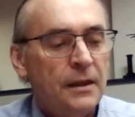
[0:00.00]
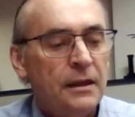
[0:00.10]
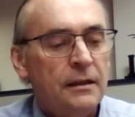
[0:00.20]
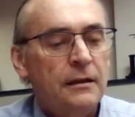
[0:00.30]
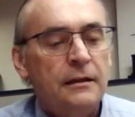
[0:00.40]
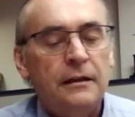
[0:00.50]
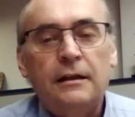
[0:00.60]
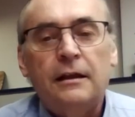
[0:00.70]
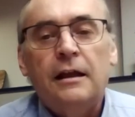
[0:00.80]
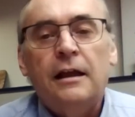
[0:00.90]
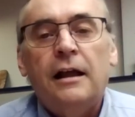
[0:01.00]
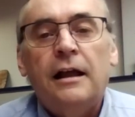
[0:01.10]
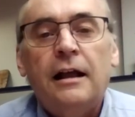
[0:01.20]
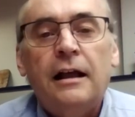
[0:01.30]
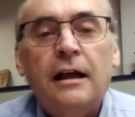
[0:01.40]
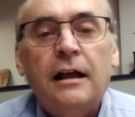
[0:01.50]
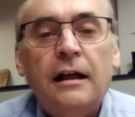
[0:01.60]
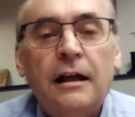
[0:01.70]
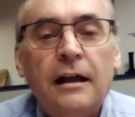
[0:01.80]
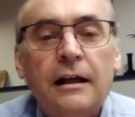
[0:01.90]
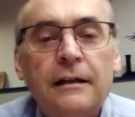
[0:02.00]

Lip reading: [no speech]